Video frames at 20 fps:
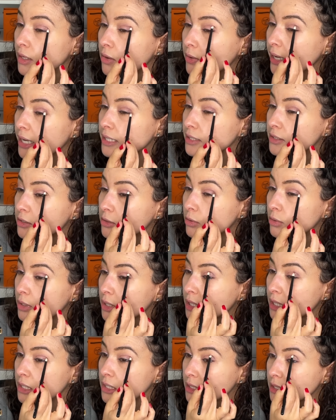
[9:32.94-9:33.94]
Okay,
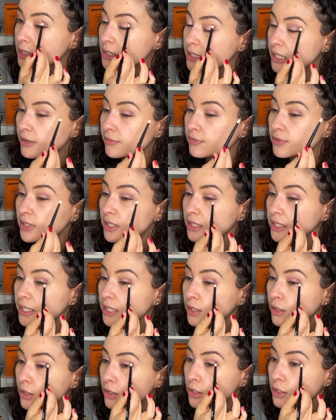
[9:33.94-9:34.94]
so this
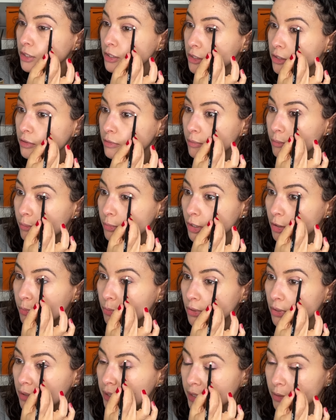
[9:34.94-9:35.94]
definitely looks
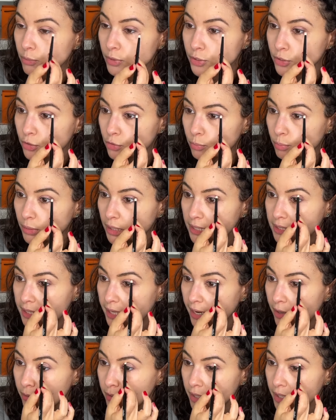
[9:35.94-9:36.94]
purple. Like when you blend
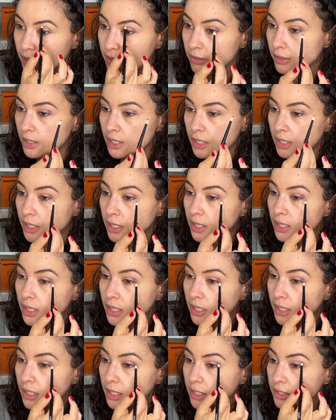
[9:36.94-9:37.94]
it out here,
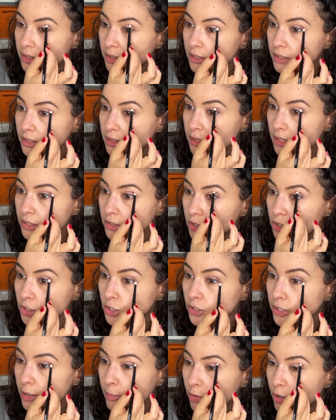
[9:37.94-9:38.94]
it's
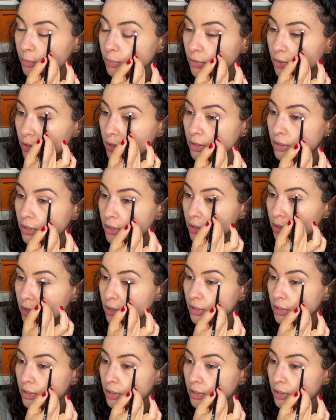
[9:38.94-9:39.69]
turning purple.